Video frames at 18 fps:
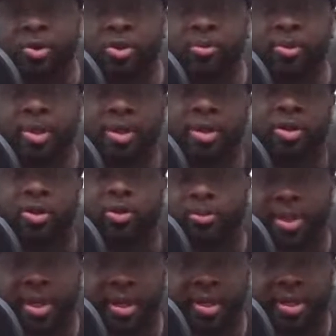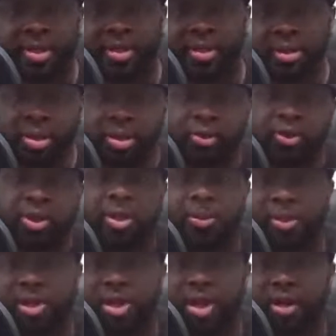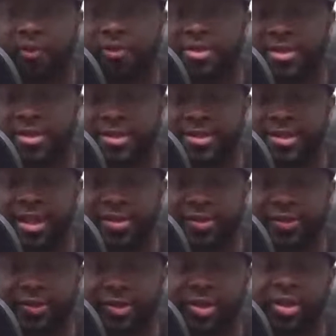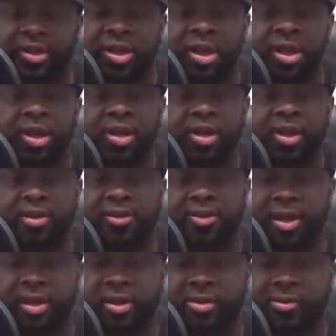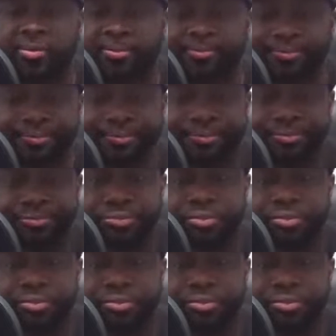the moment. I hope that he recovers successfully. And then